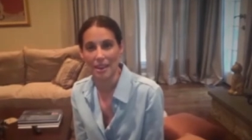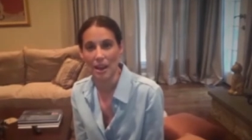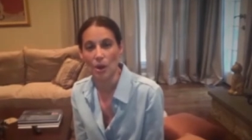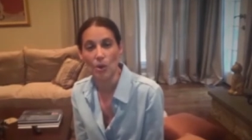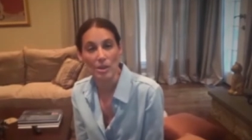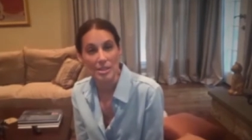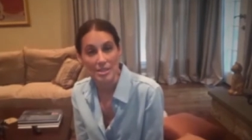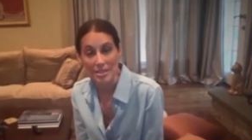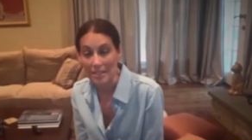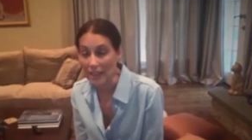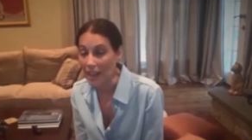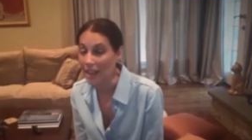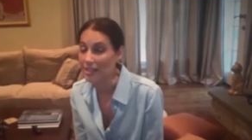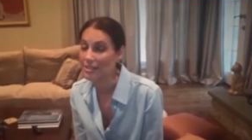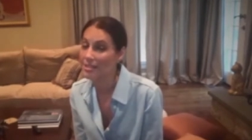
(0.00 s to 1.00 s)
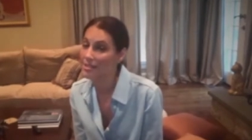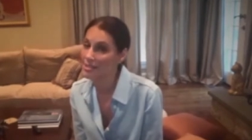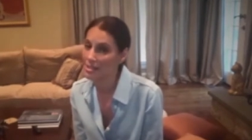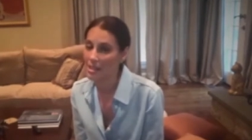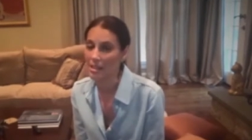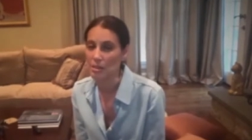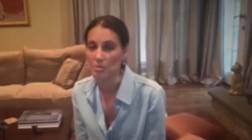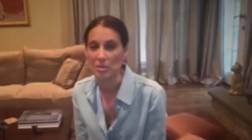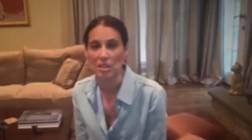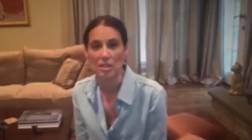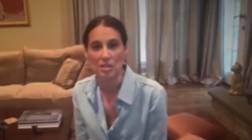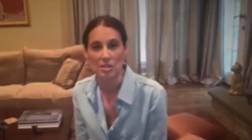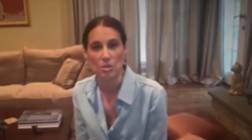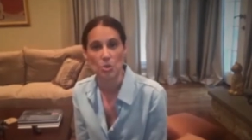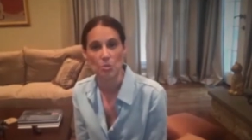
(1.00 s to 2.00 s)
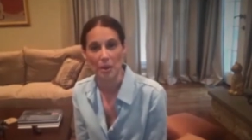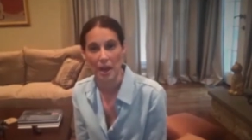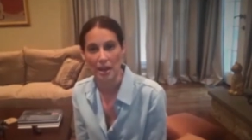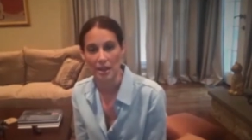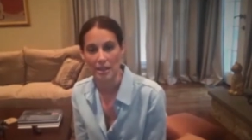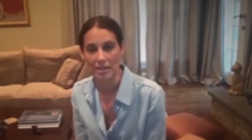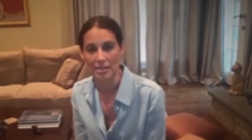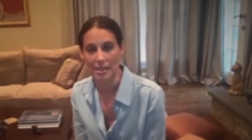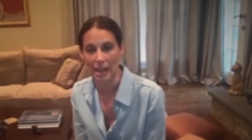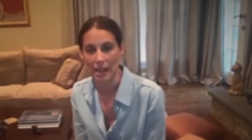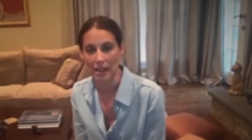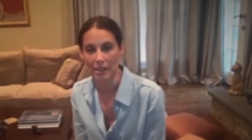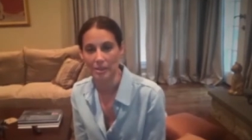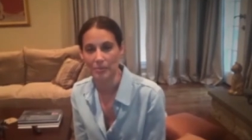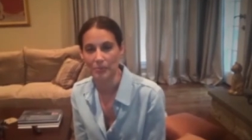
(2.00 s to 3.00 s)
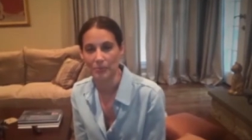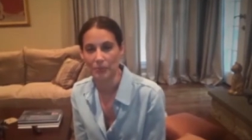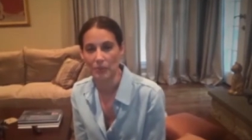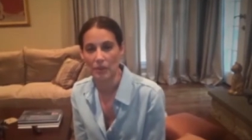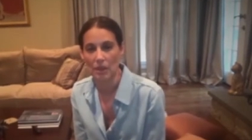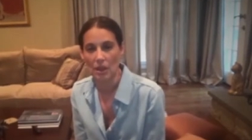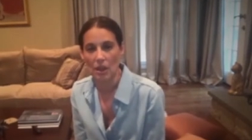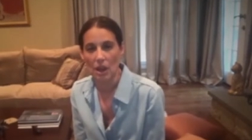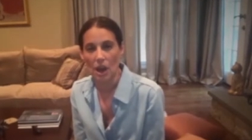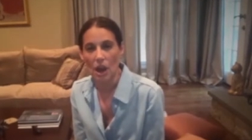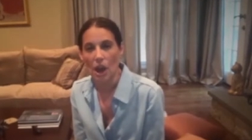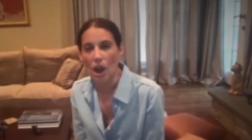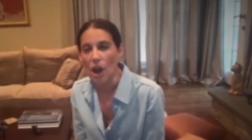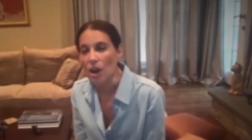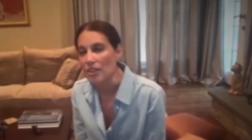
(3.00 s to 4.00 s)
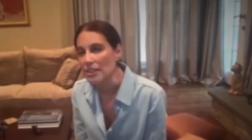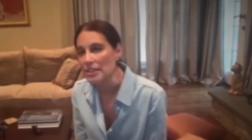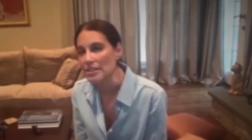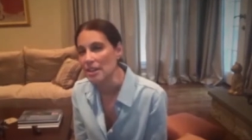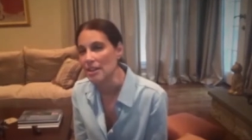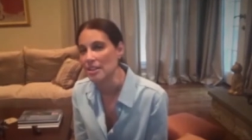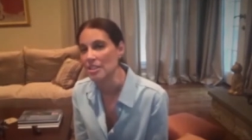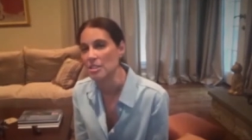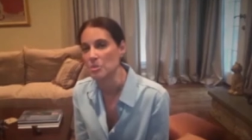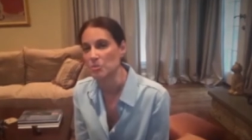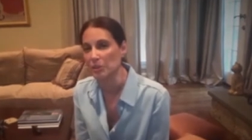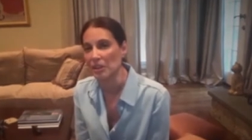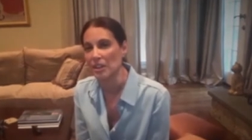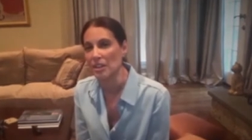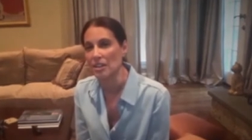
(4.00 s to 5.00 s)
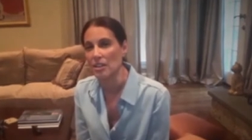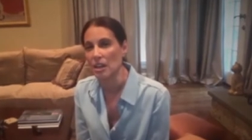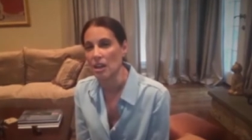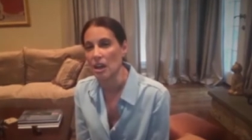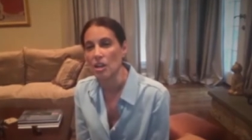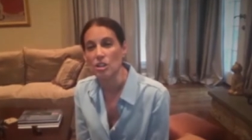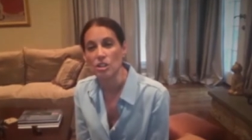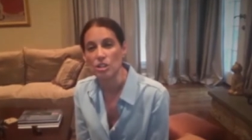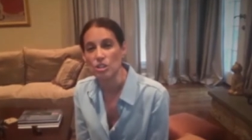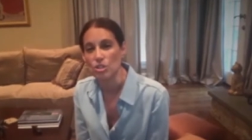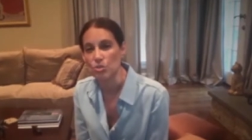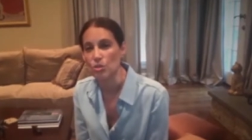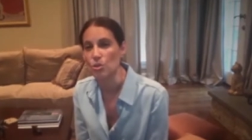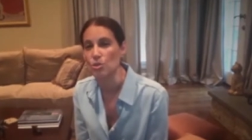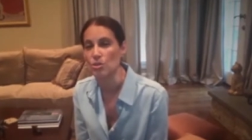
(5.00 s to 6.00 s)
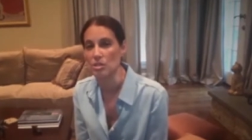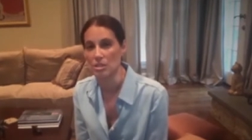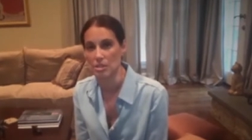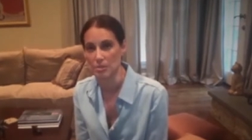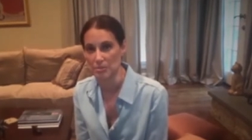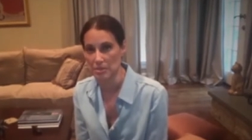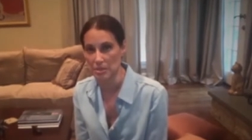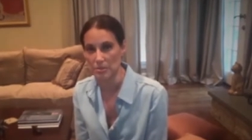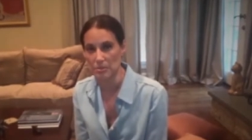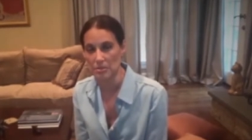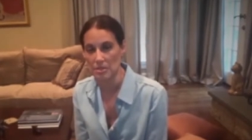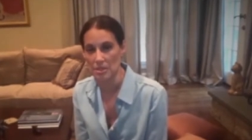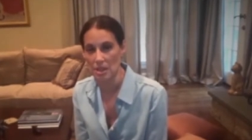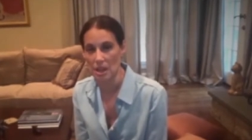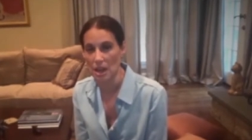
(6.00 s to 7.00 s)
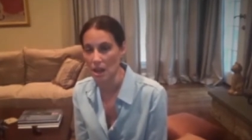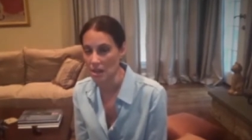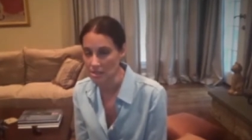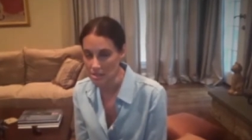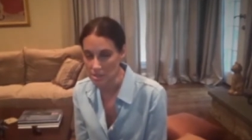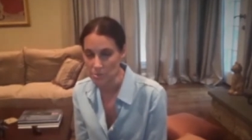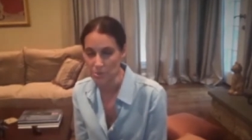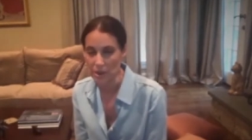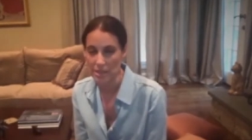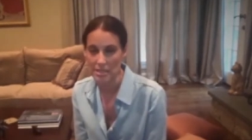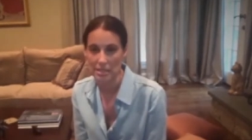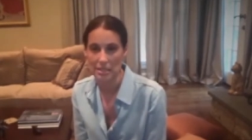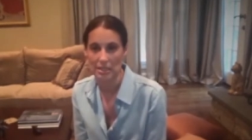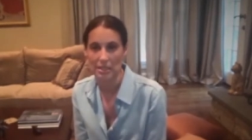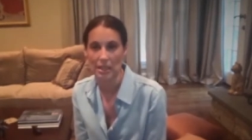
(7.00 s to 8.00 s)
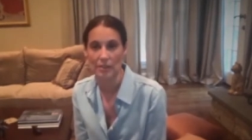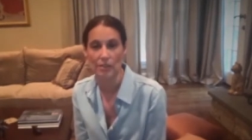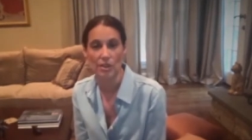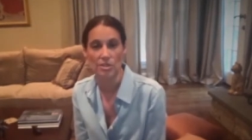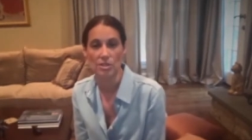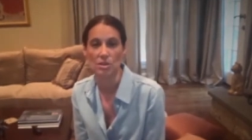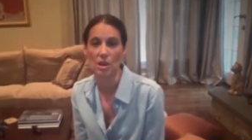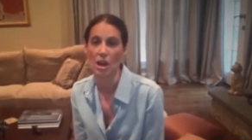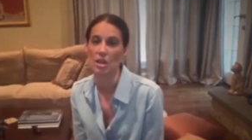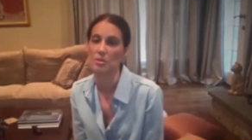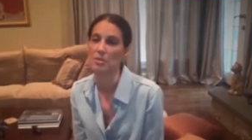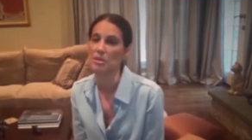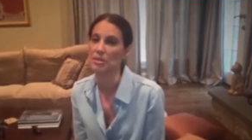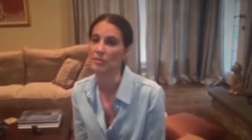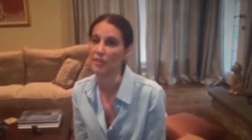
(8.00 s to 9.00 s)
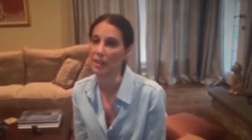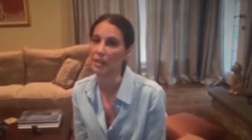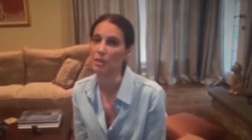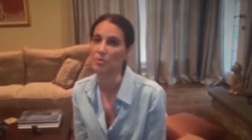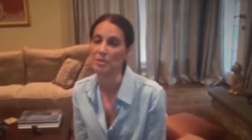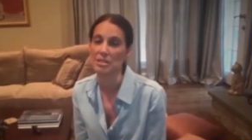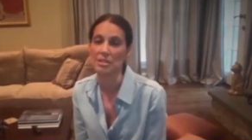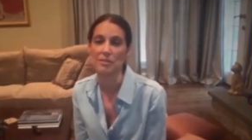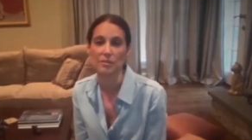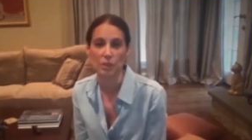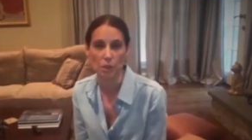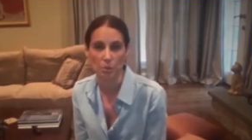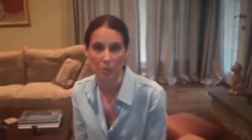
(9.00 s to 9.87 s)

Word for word: once again sending me into a panic attack. All these unexplained, uncontrolled symptoms, unsurprisingly, have also caused me to develop a severe